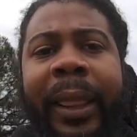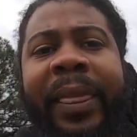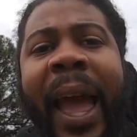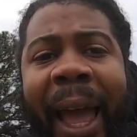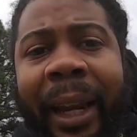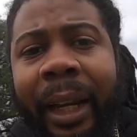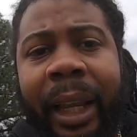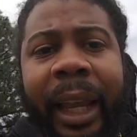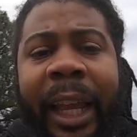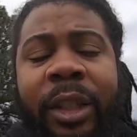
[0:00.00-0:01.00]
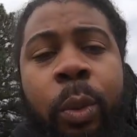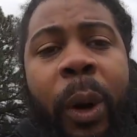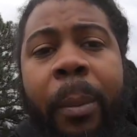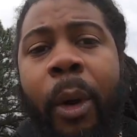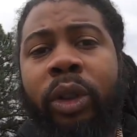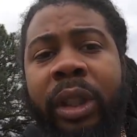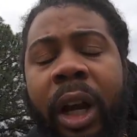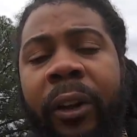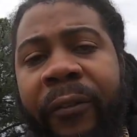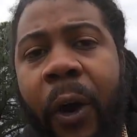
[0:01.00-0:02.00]
That is where most of
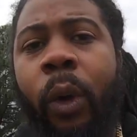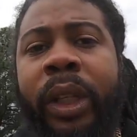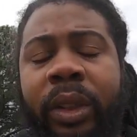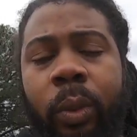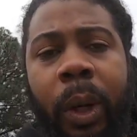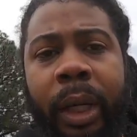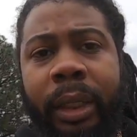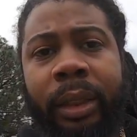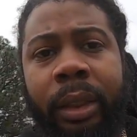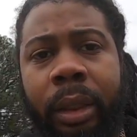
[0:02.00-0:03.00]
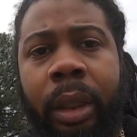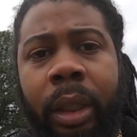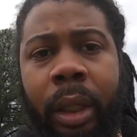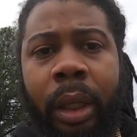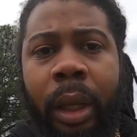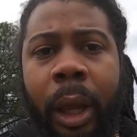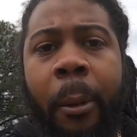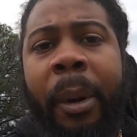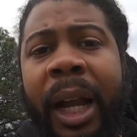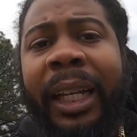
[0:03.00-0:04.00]
her focus was,
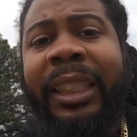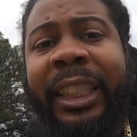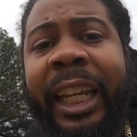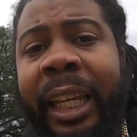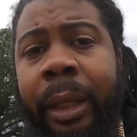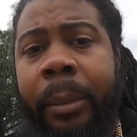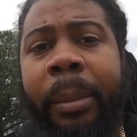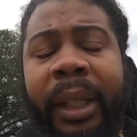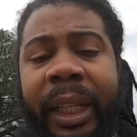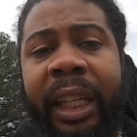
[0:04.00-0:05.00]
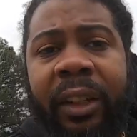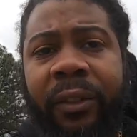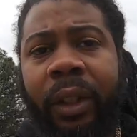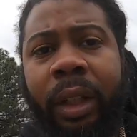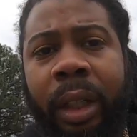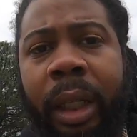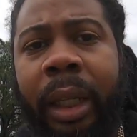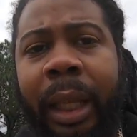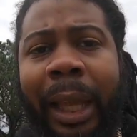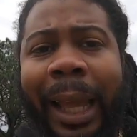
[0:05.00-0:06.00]
because she believed
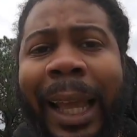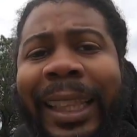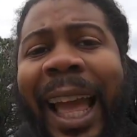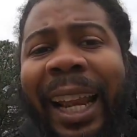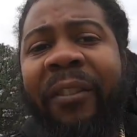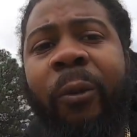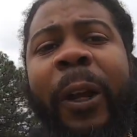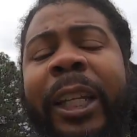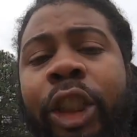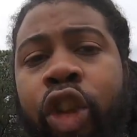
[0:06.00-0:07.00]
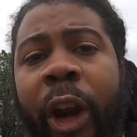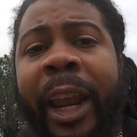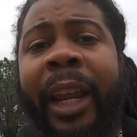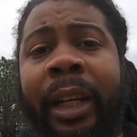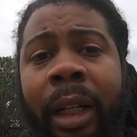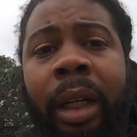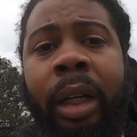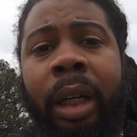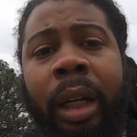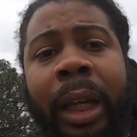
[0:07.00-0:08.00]
that if we train
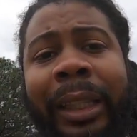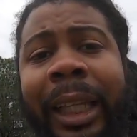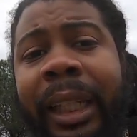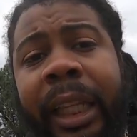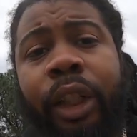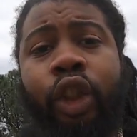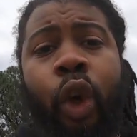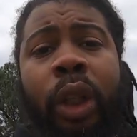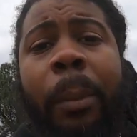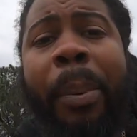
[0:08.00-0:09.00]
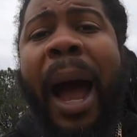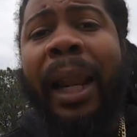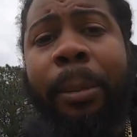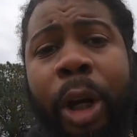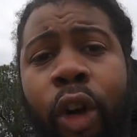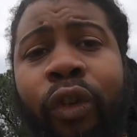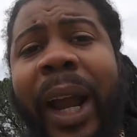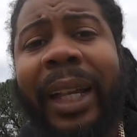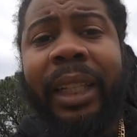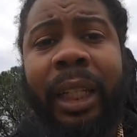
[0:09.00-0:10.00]
the leaders on the bottom
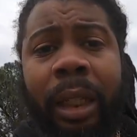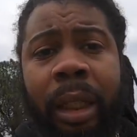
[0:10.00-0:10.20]
correctly,